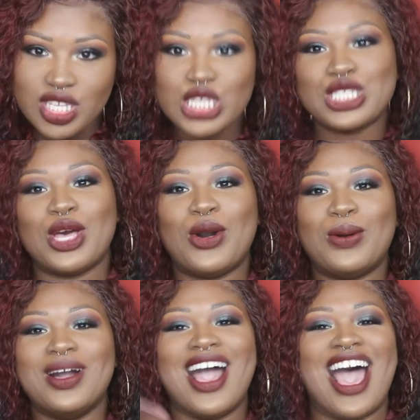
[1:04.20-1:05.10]

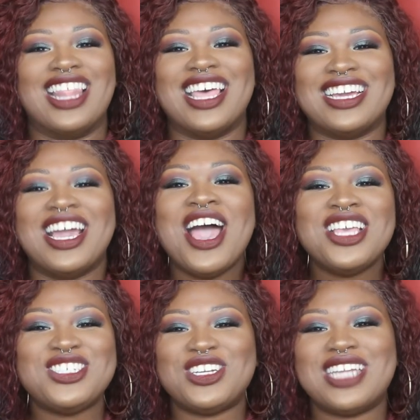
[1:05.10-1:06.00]
So like,
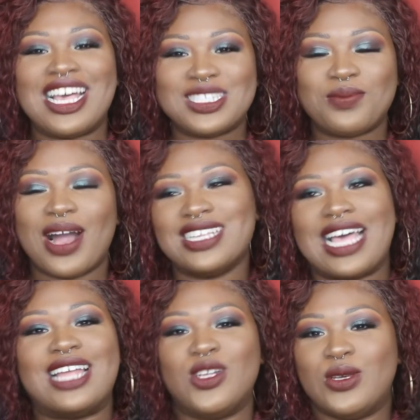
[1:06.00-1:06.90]
you're not surprised.
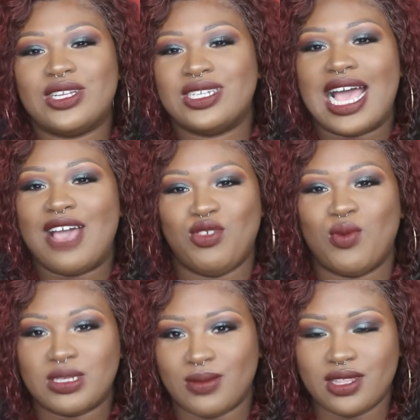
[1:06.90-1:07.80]
I know you're not. If you
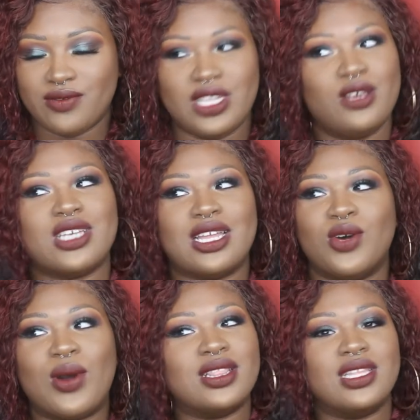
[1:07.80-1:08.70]
watch my other videos, y'all
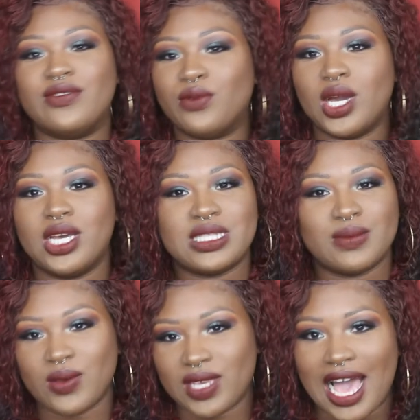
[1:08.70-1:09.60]
know I live for a good
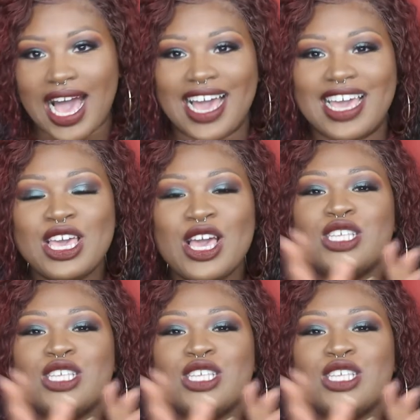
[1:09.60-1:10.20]
smoky eye.